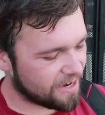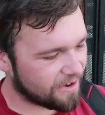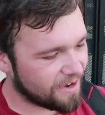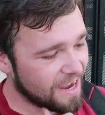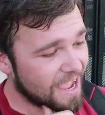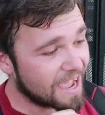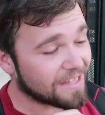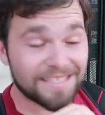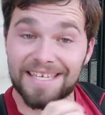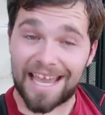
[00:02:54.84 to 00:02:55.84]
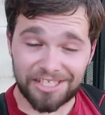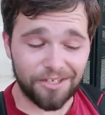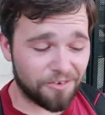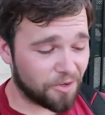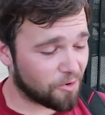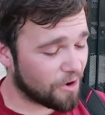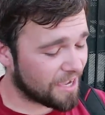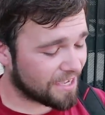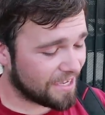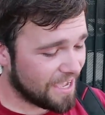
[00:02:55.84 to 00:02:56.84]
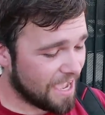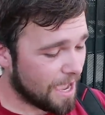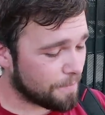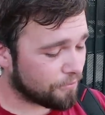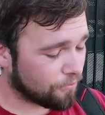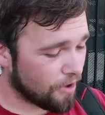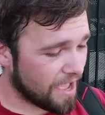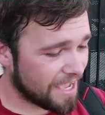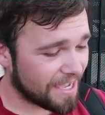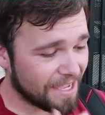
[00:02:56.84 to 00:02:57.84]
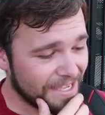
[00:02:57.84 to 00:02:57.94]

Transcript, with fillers: here. Let's catch it real quick and pray